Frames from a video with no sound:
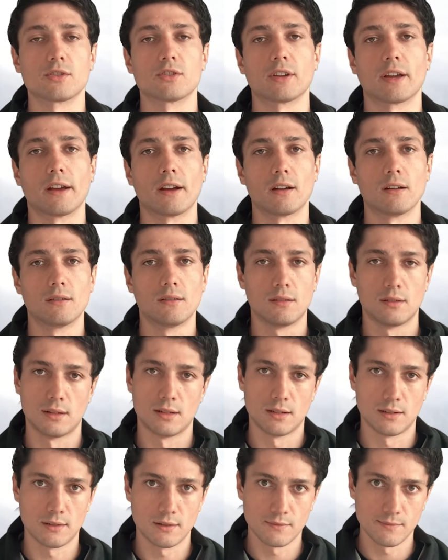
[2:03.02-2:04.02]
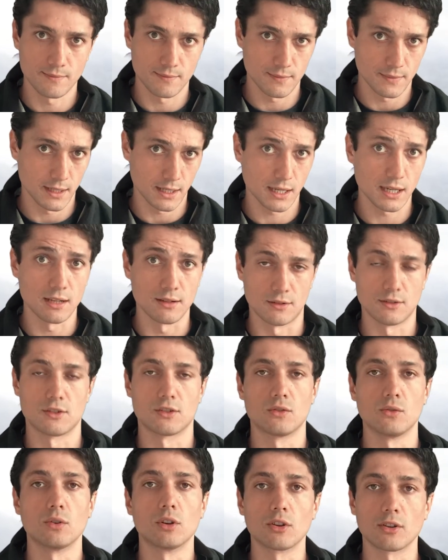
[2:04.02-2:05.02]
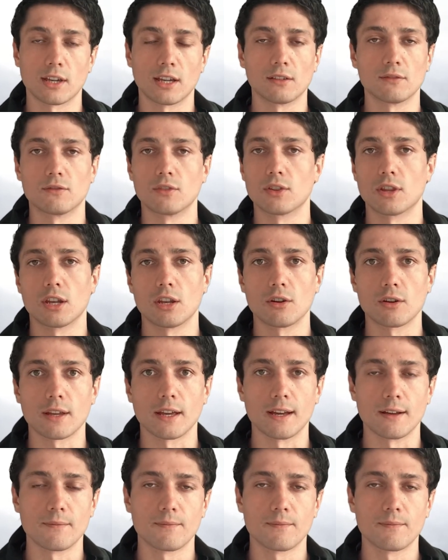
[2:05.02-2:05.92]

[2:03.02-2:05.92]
are akin to looking for the looker.